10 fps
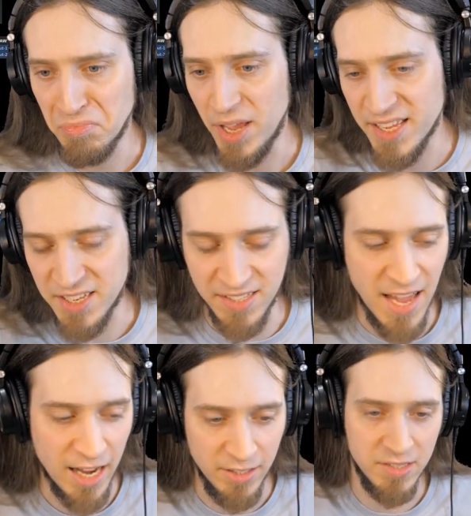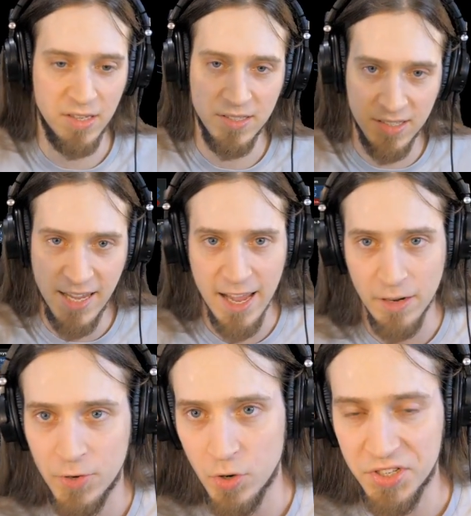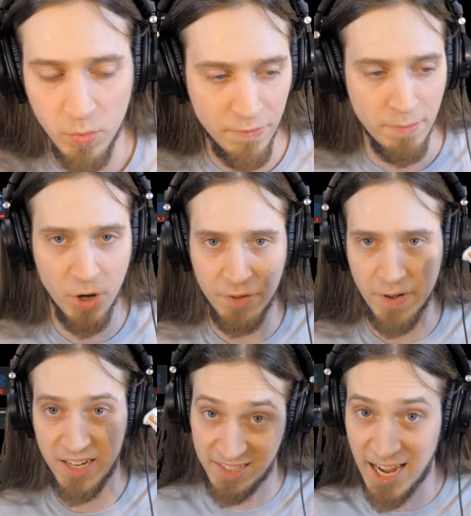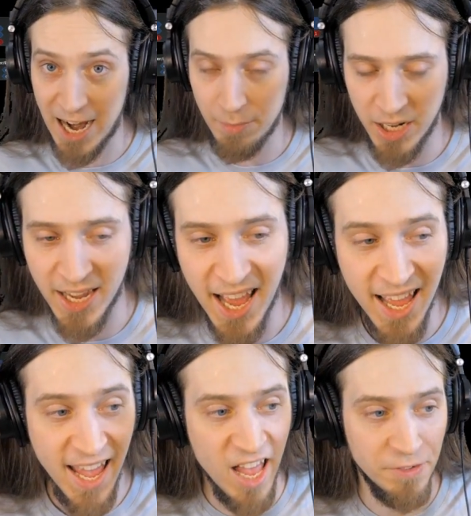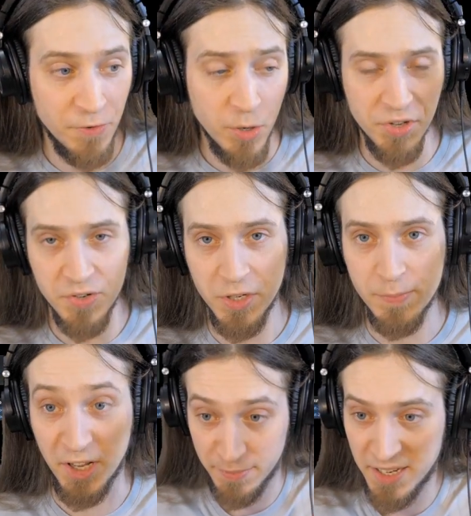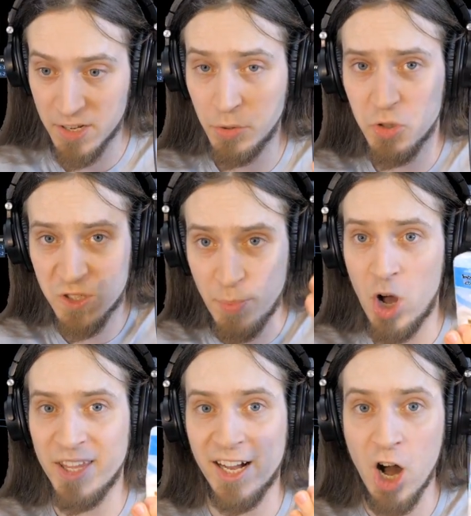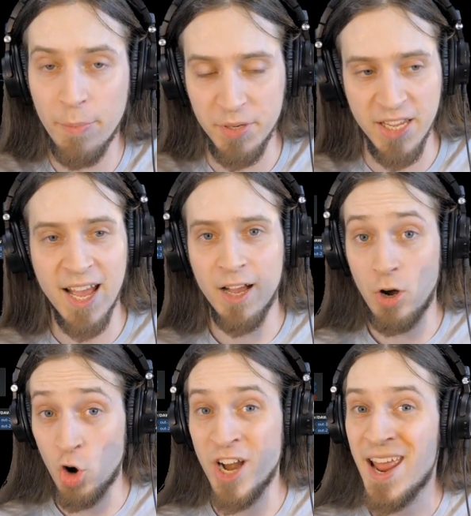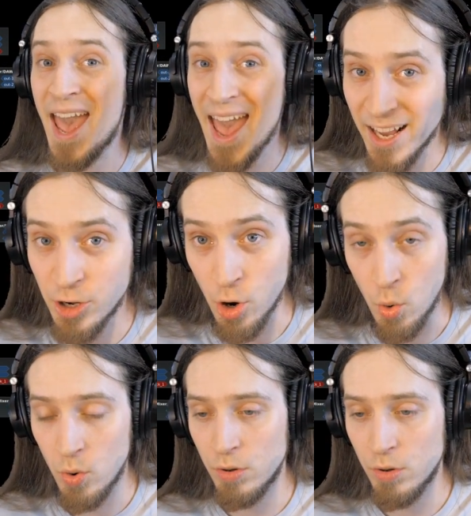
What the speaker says: as exact as it can, of course, with modified timing and frequency response, but it's going to spawn a copy or an echo.